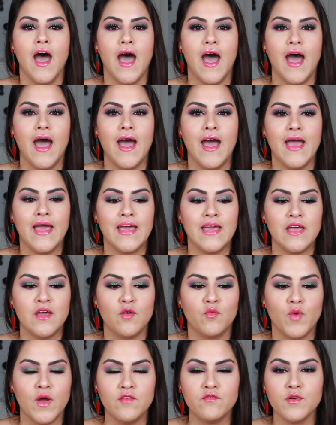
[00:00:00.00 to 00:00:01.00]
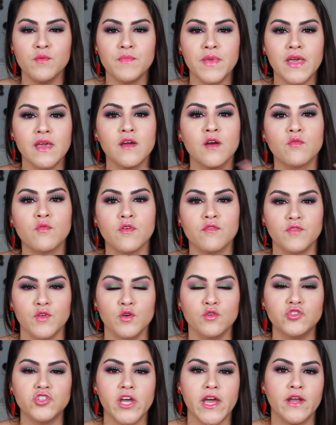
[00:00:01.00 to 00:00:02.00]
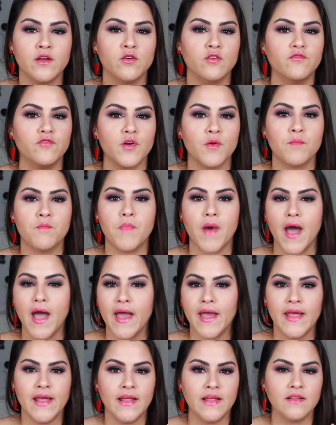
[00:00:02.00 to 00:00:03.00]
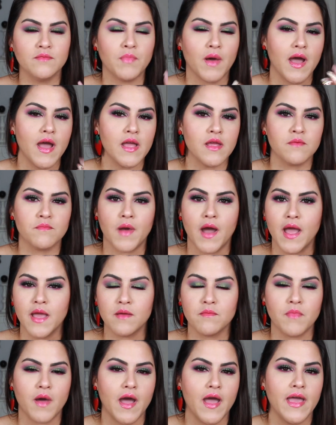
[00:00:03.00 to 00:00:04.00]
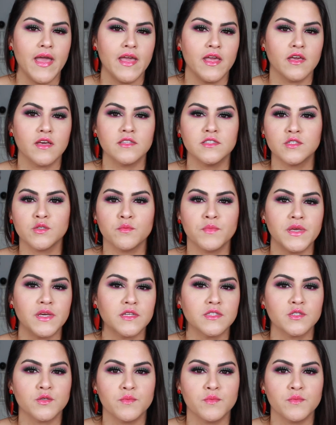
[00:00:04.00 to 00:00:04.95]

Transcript: I went from being a review channel, from buying, consuming.